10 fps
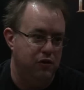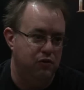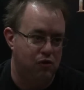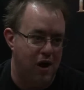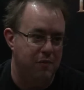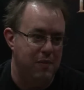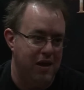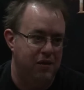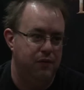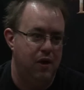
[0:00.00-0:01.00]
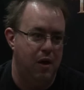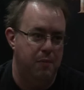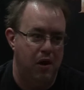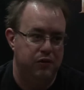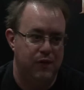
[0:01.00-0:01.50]
We try and make
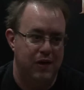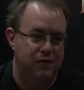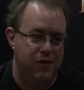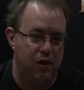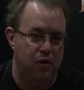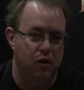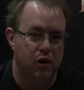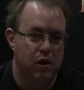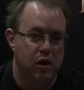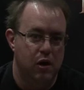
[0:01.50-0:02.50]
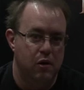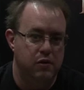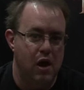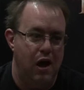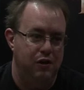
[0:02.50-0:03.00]
boss fights that are
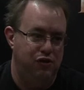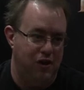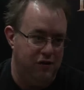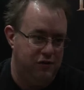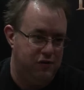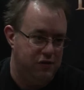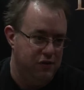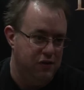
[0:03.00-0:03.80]
not just